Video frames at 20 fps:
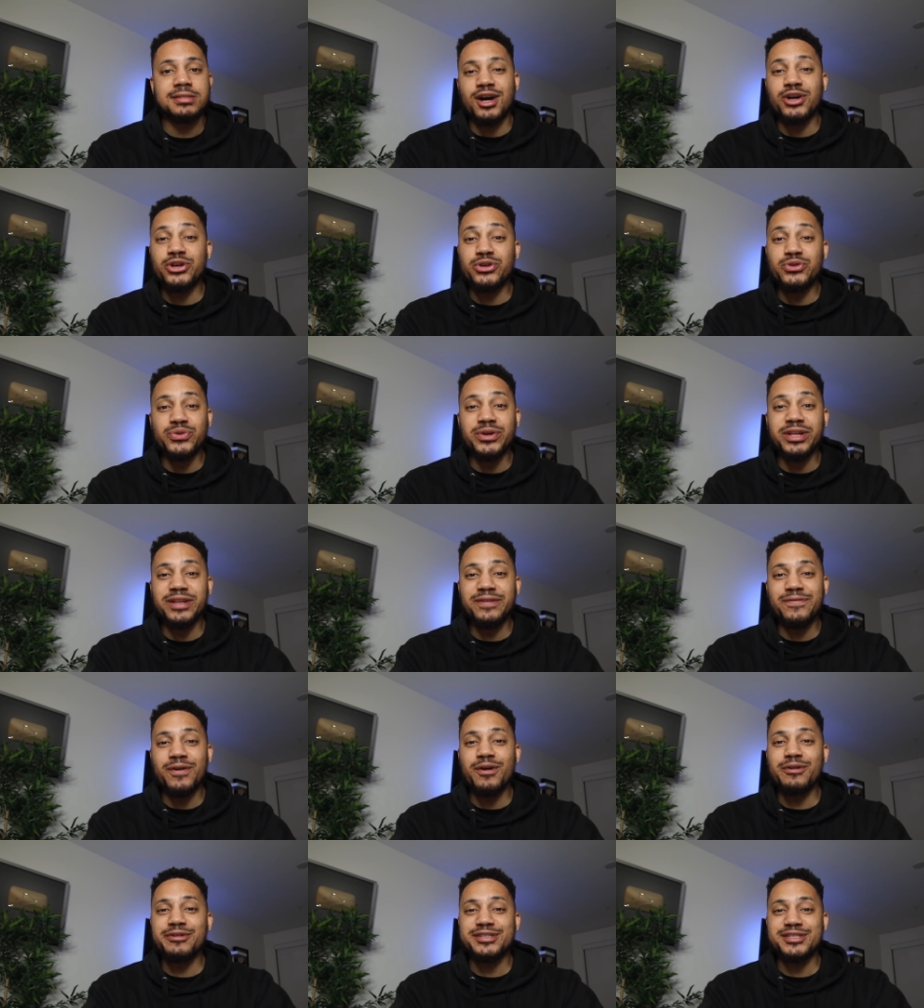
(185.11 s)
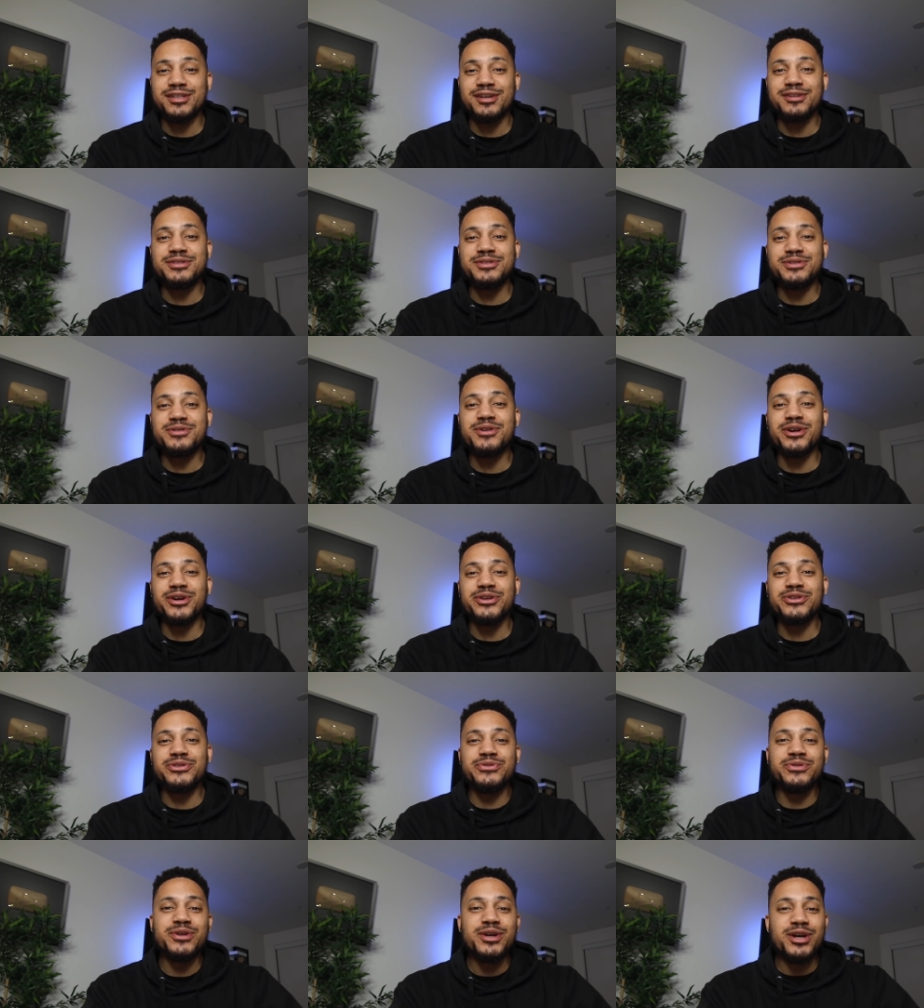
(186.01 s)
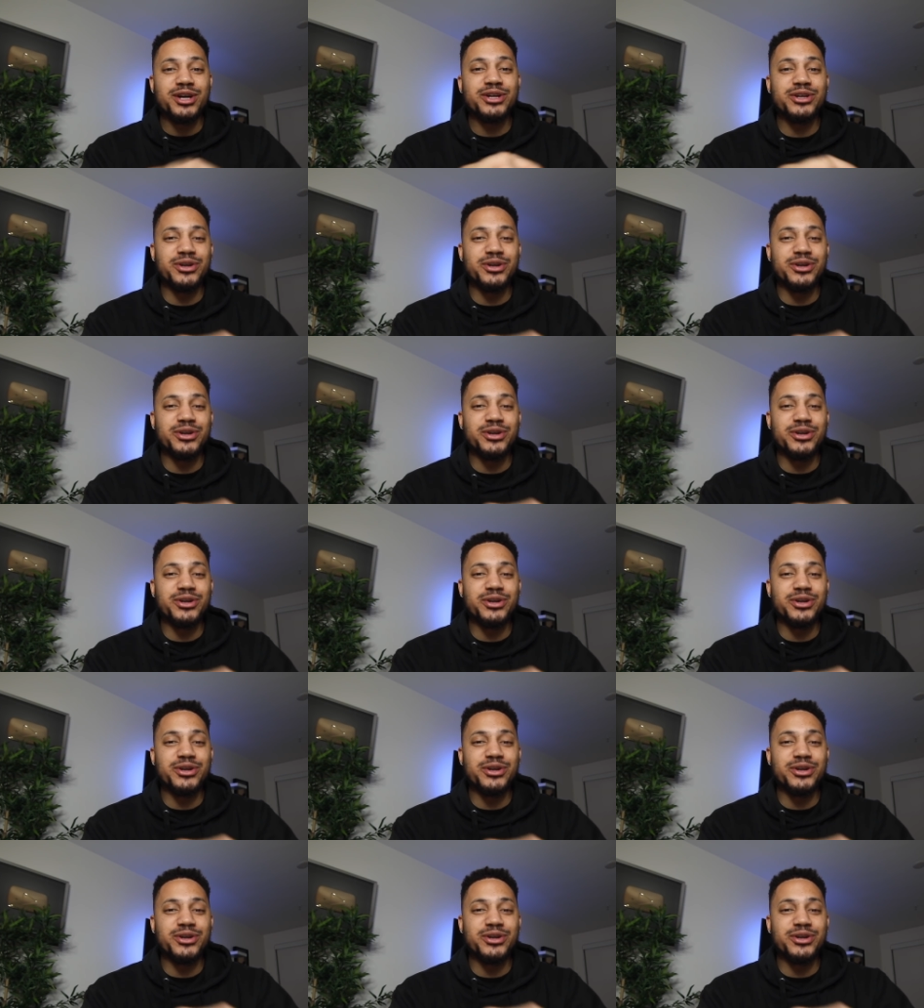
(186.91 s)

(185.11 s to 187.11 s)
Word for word: Are you really focused on you, or are you